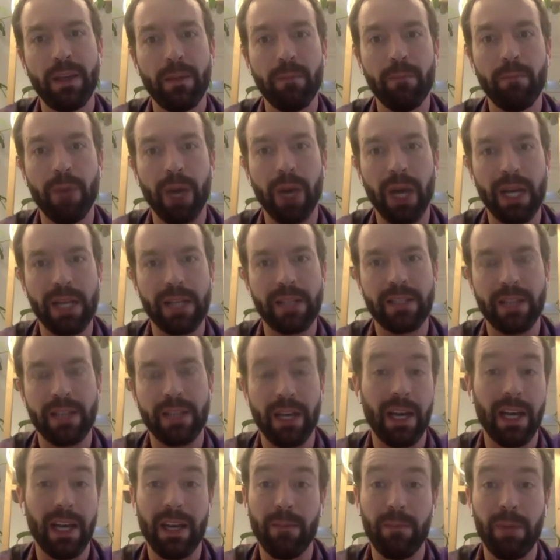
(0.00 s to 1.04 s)
But
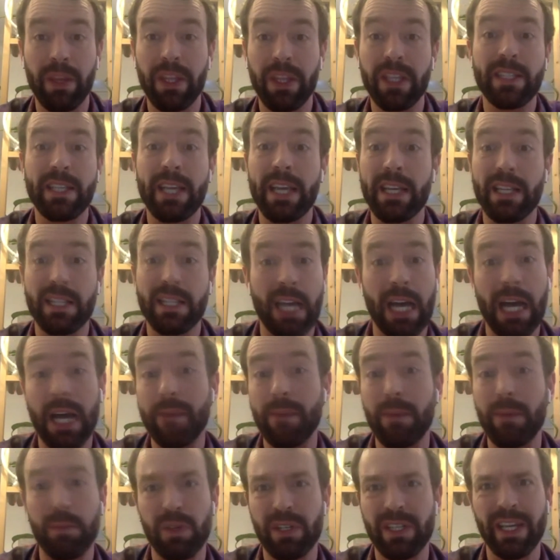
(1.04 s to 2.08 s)
this takes
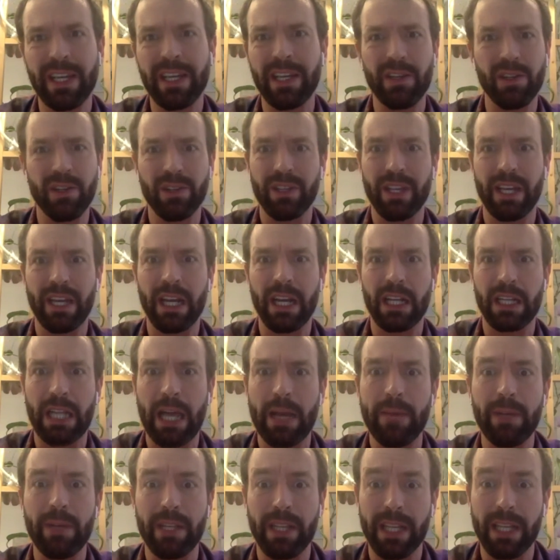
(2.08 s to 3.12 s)
time, particularly in a
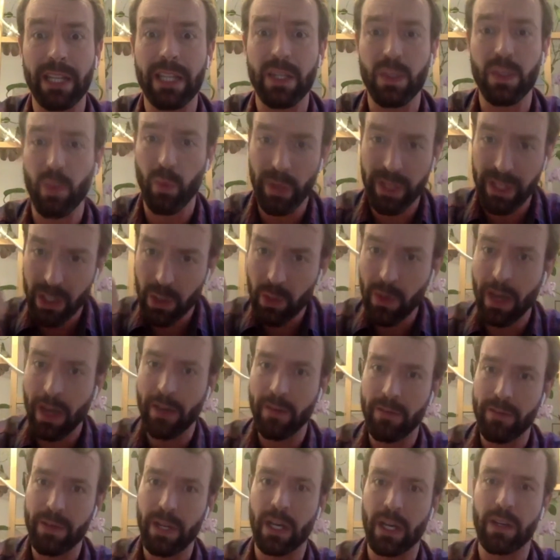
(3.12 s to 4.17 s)
climate like this, where we do
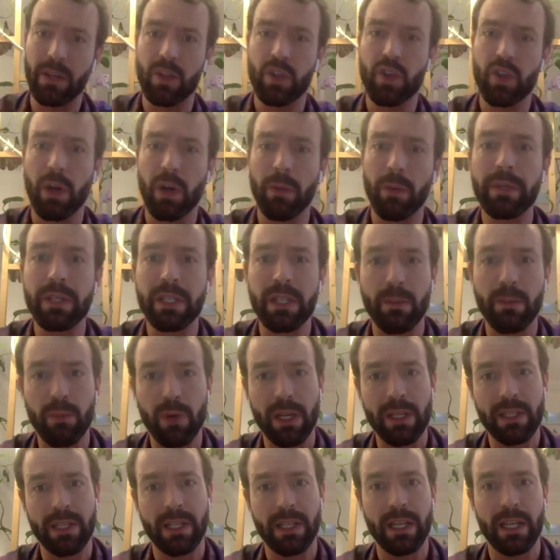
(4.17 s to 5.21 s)
have Donald Trump as the
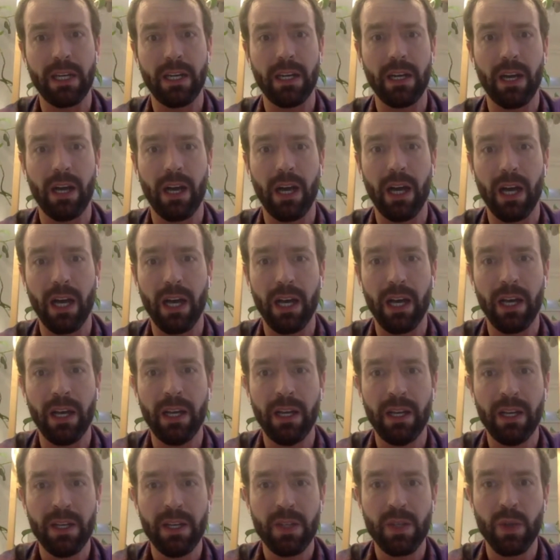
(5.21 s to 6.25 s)
president,
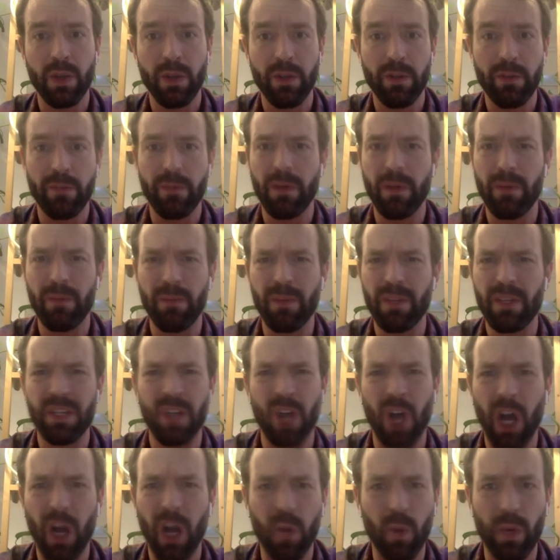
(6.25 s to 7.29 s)
sort of
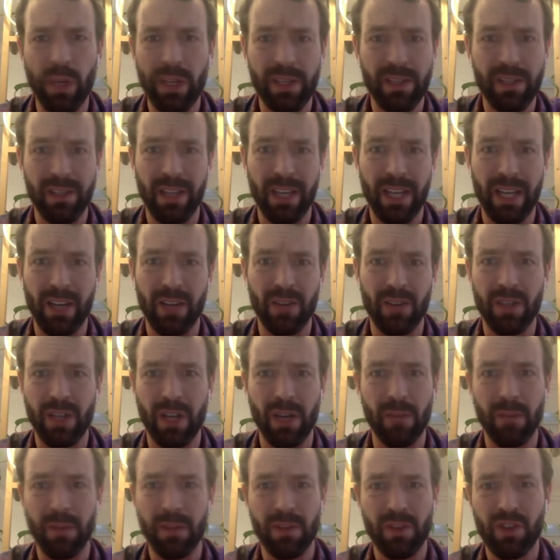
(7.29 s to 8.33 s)
dog whistling or
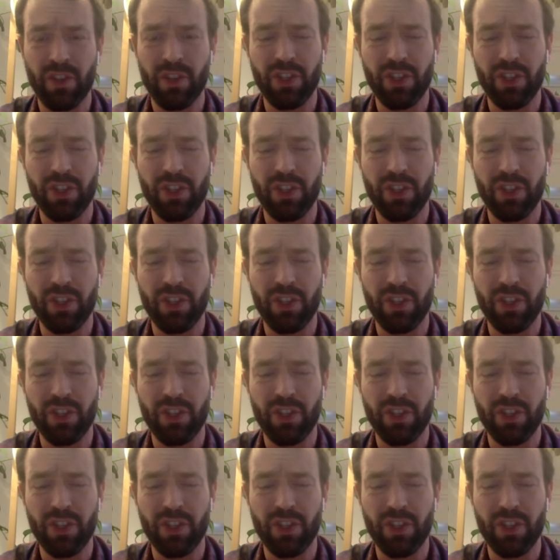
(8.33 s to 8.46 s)
dog